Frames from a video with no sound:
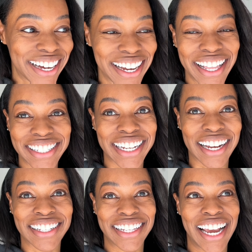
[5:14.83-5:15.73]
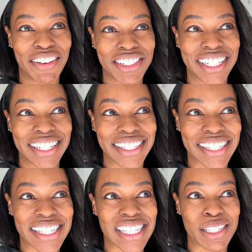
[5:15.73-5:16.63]
I like technically have to
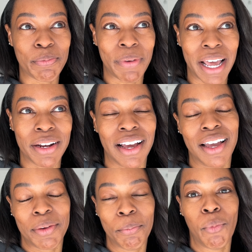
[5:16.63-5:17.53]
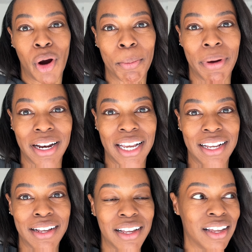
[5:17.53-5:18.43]
spend more
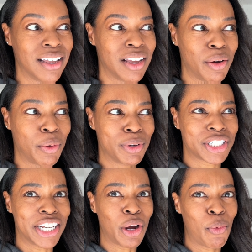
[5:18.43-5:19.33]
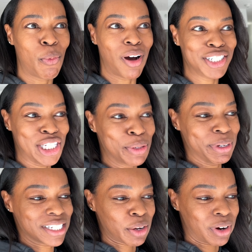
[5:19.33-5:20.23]
money, which I don't want to
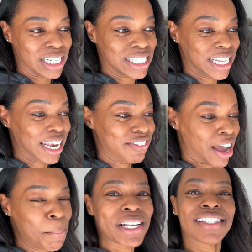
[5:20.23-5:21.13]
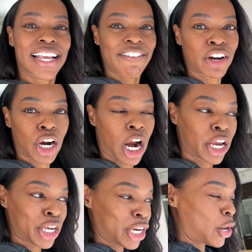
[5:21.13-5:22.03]
because I want to save. I'm a saver,
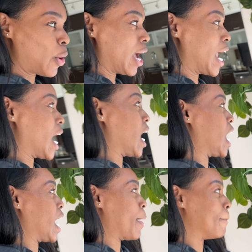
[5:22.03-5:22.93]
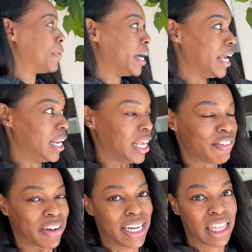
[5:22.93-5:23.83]
you know. But
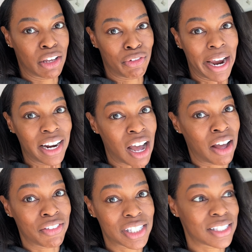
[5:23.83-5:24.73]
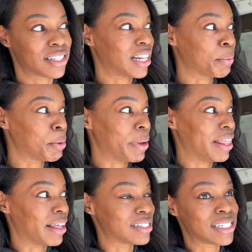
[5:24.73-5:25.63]
if I need the write offs, then I'm going to pay
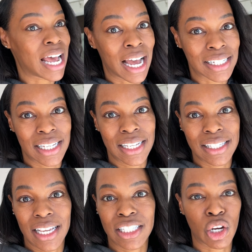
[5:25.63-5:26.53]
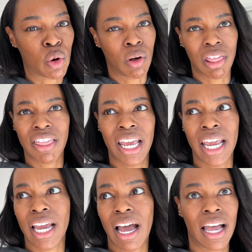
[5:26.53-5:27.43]
less taxes. It's a whole
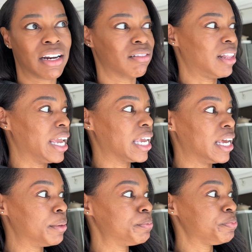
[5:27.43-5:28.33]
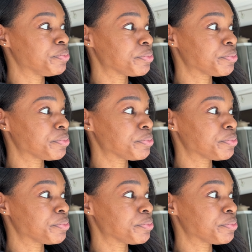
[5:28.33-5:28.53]
thing. I don't like it.